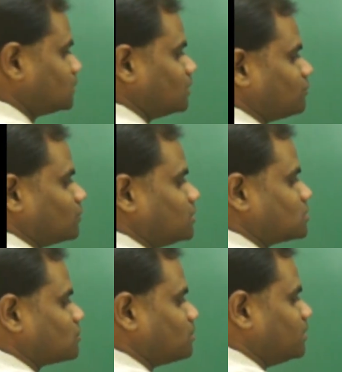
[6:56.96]
Therefore,
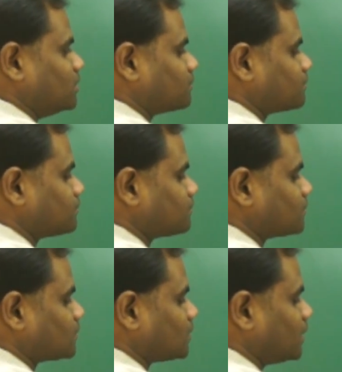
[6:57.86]
this would be
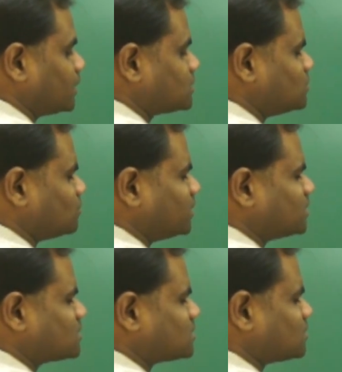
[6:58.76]
x
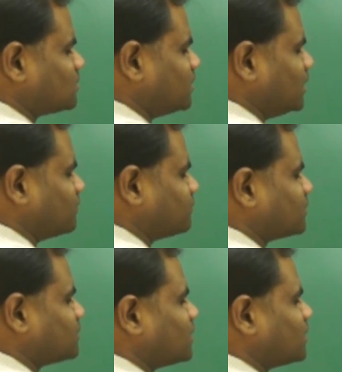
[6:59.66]
units on the left